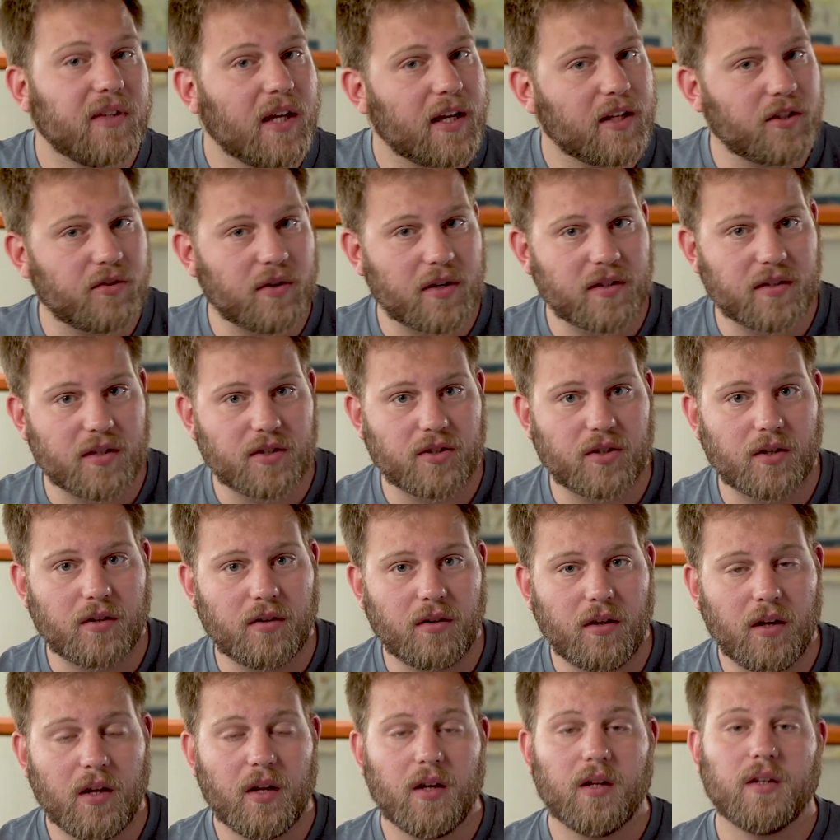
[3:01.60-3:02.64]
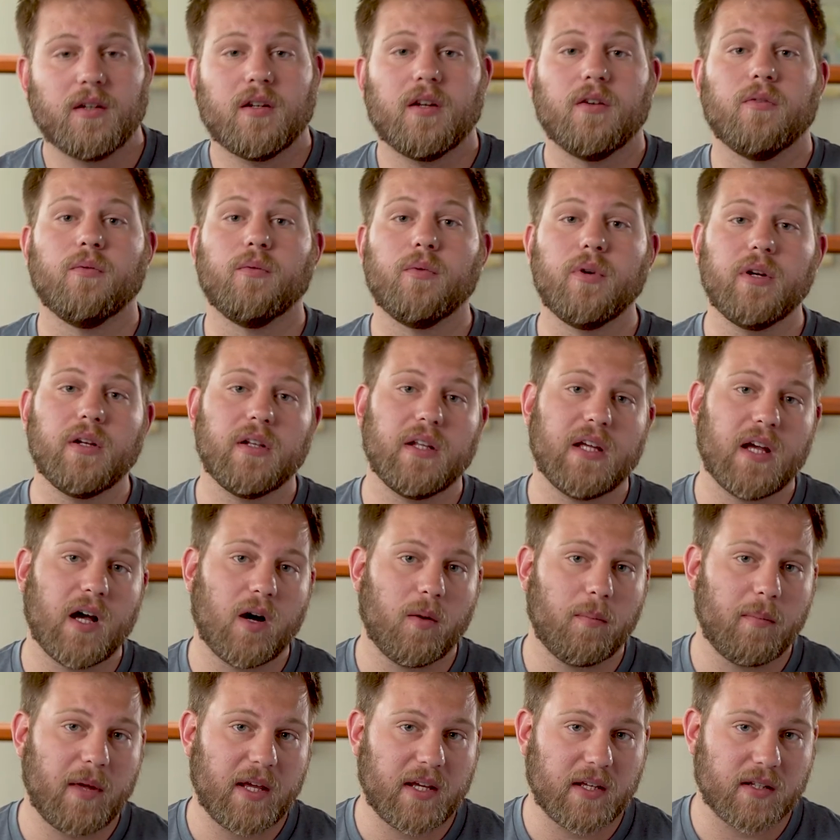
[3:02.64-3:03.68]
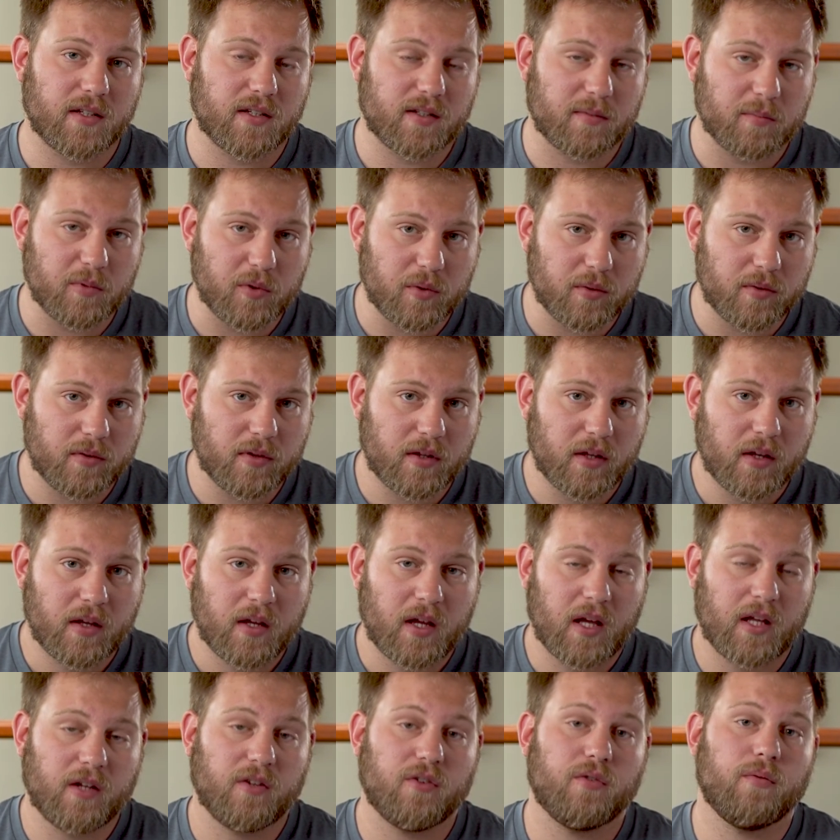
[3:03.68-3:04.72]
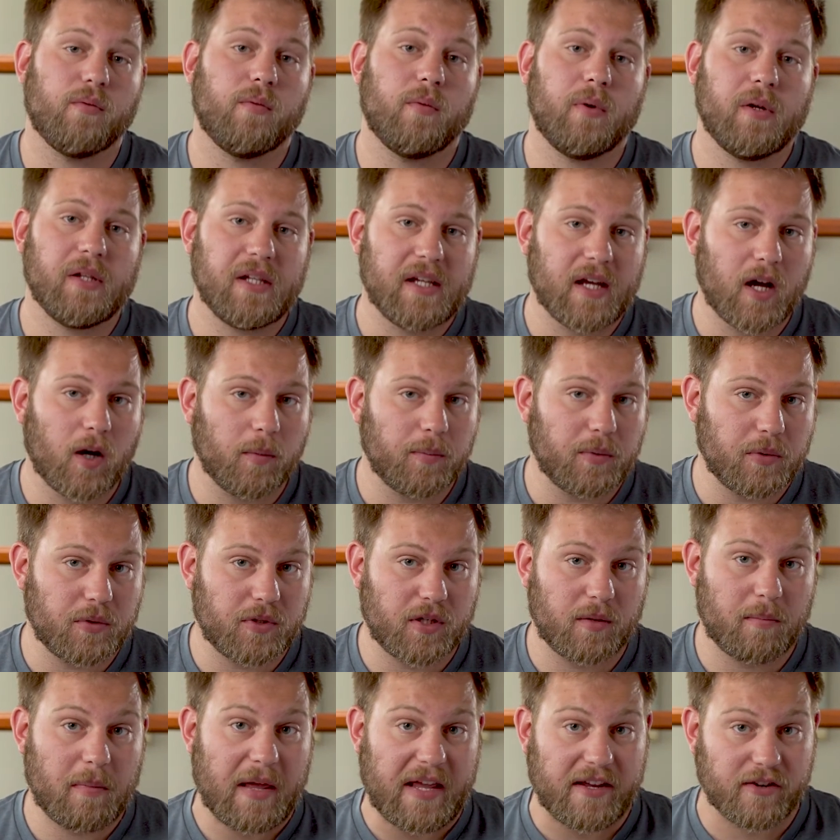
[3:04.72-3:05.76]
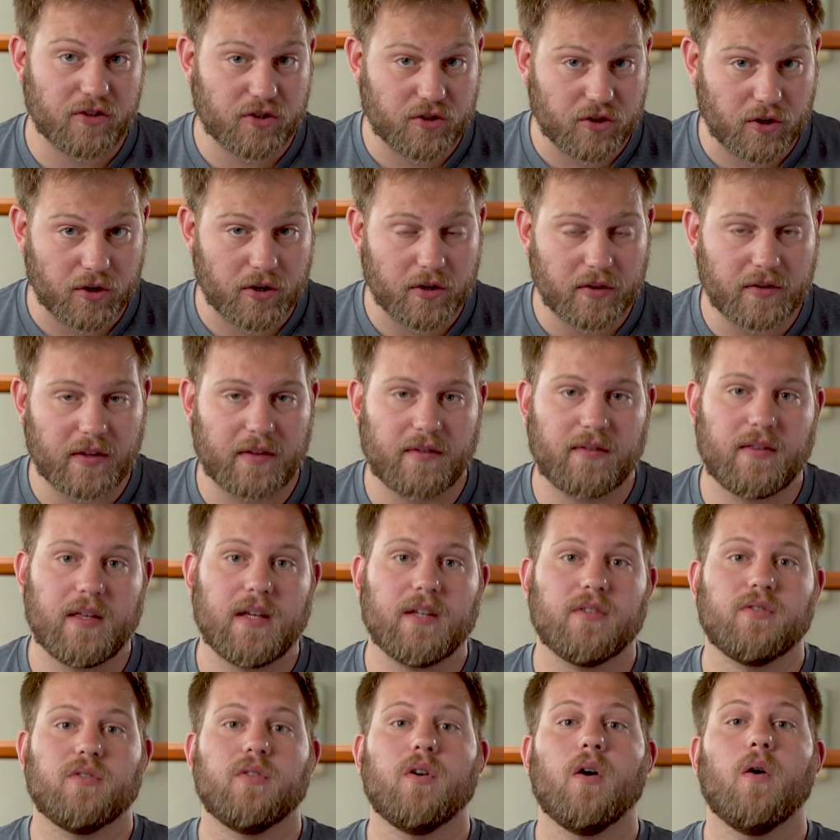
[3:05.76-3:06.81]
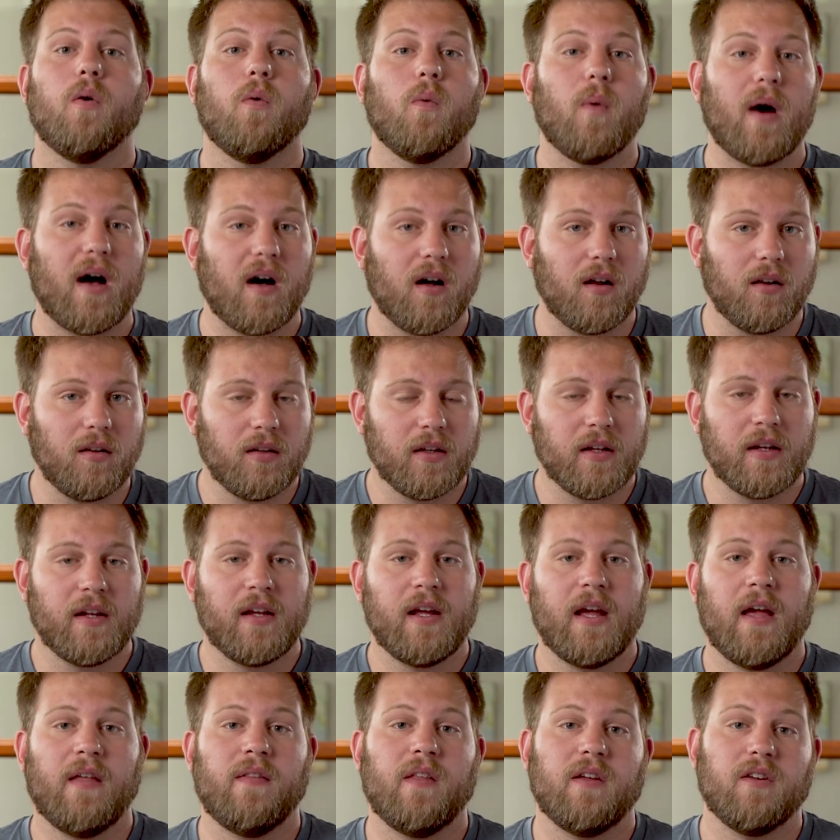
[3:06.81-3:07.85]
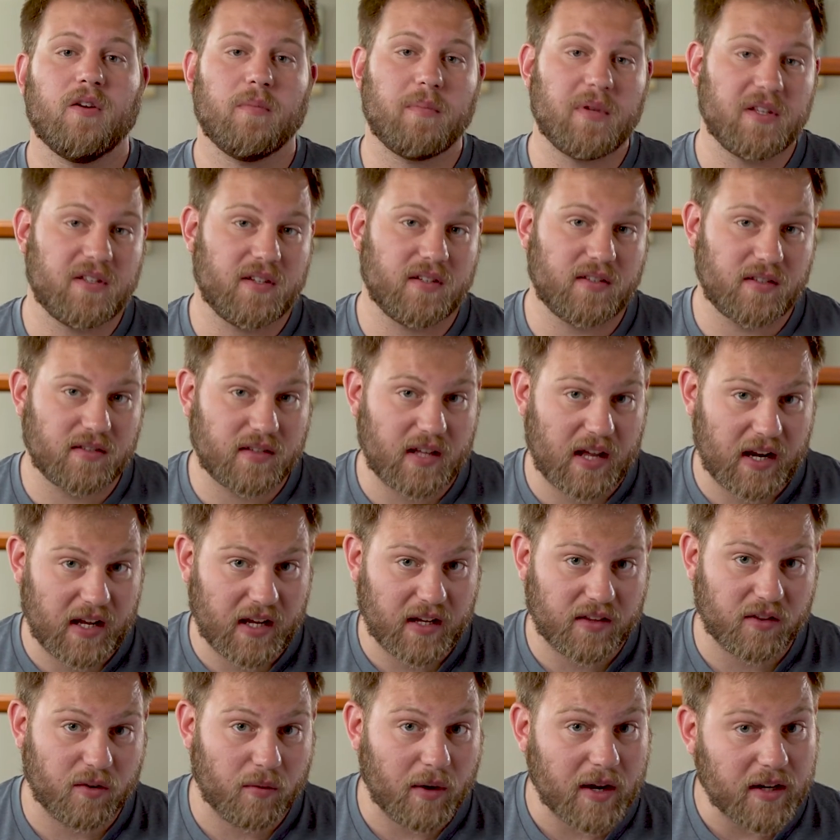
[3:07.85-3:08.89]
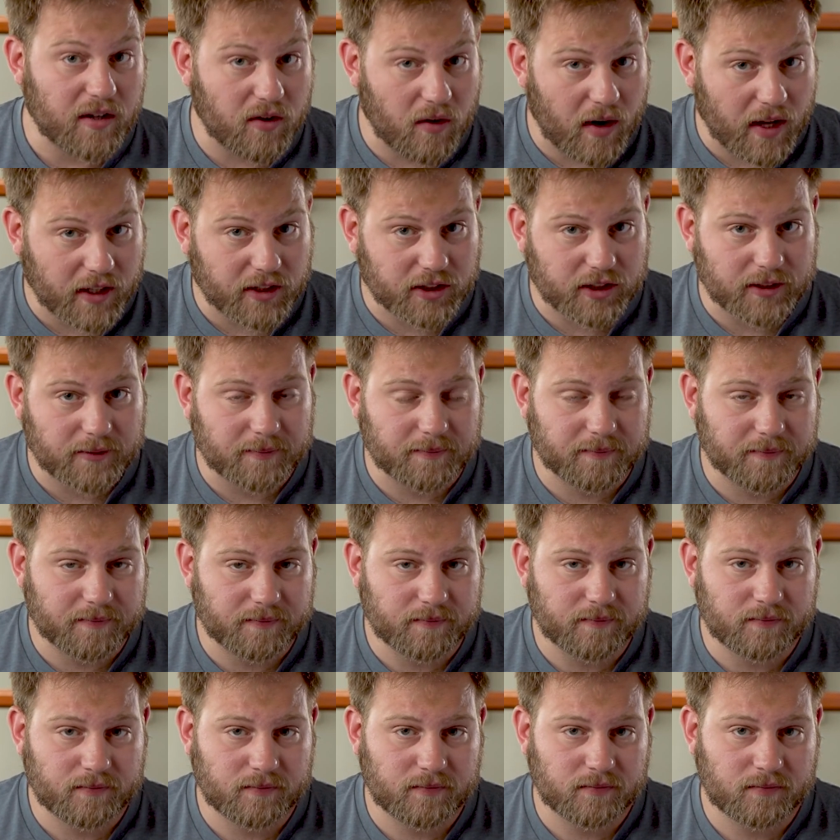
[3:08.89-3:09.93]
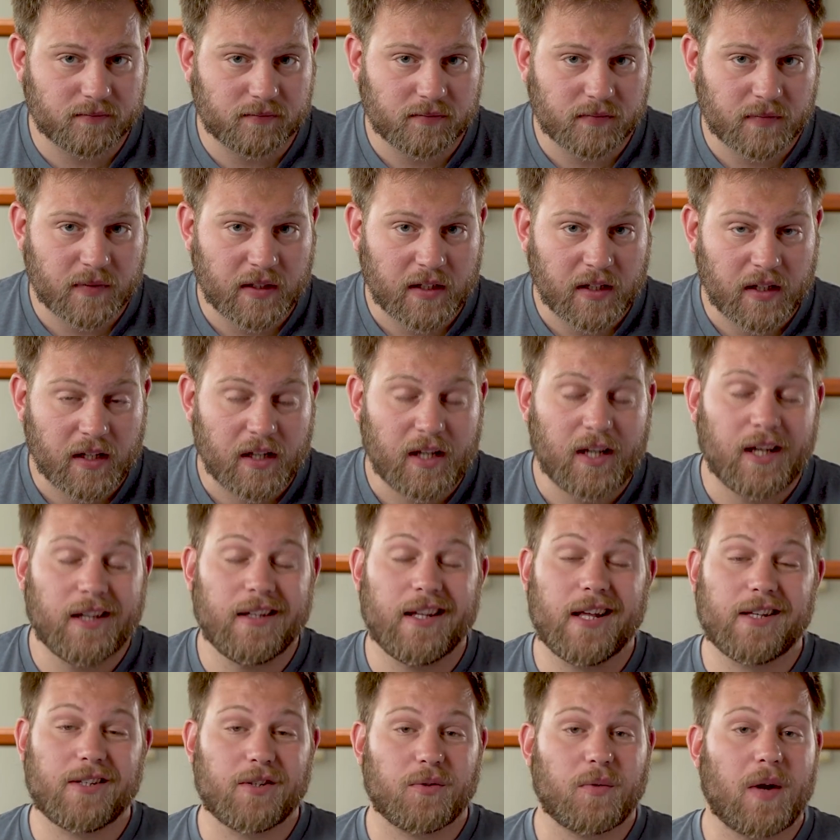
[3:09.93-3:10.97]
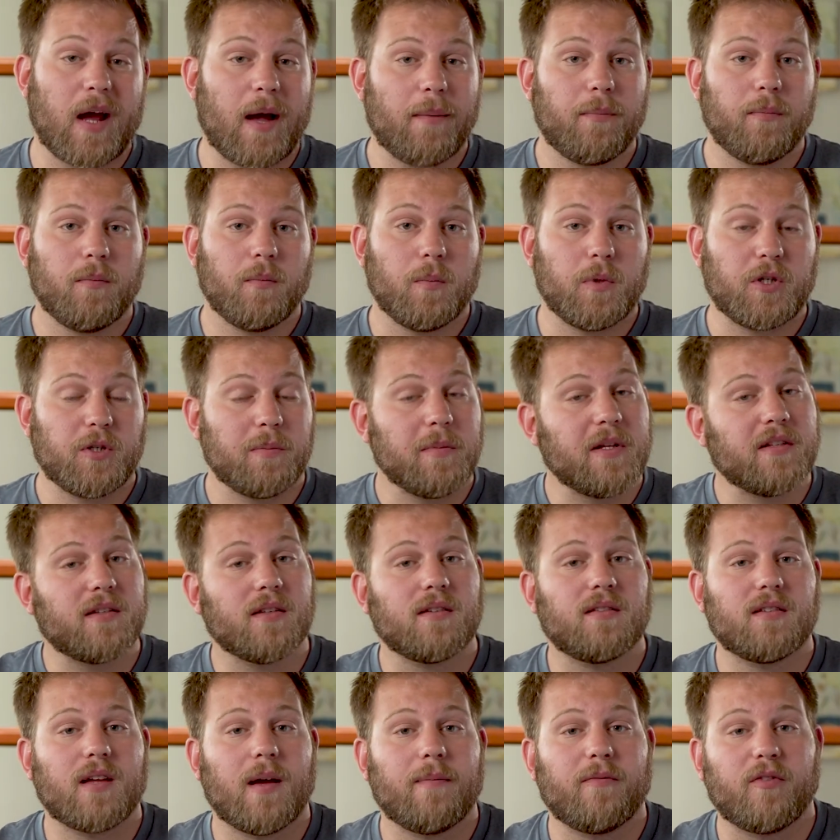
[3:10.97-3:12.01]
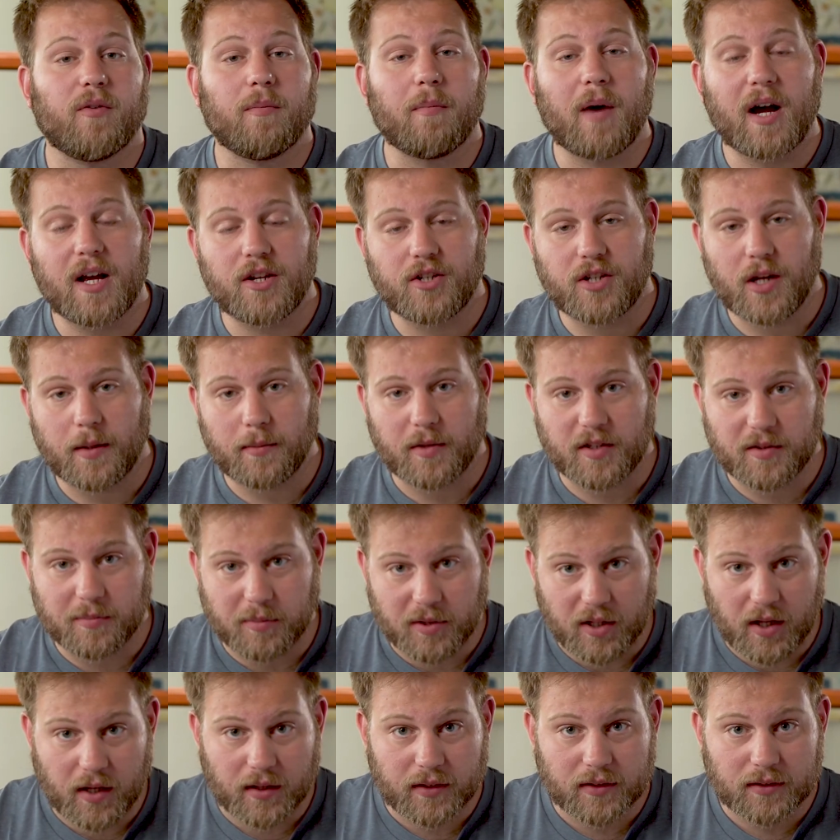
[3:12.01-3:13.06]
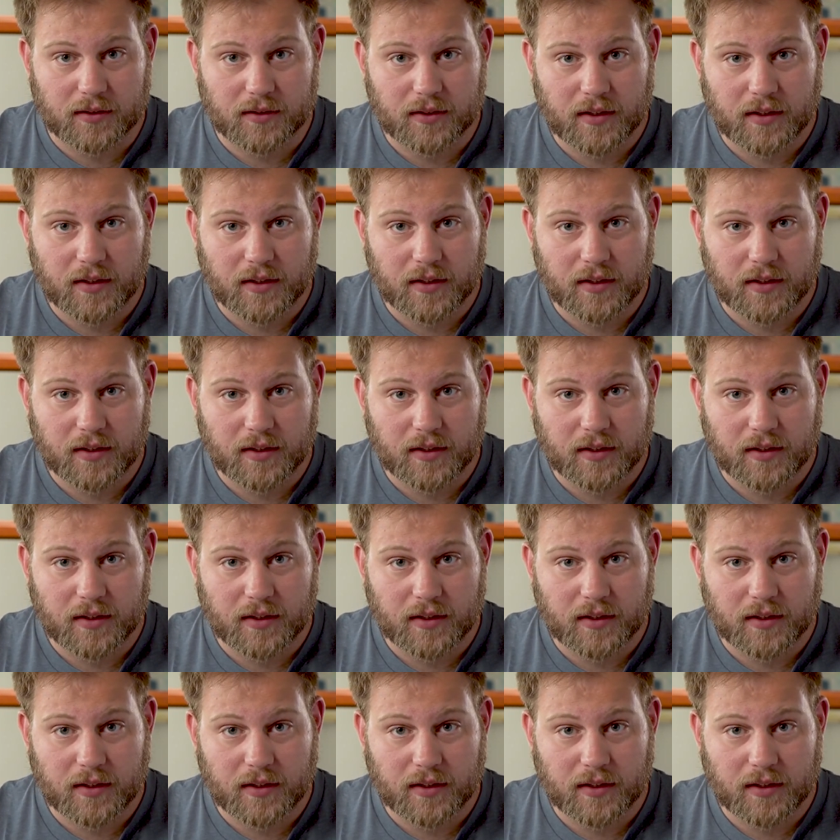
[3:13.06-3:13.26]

that transition can really help make it smooth and can really help you to make sure that things go well and that your business is heading in the right direction. And that's a wrap, which means it's time for my shameless plug.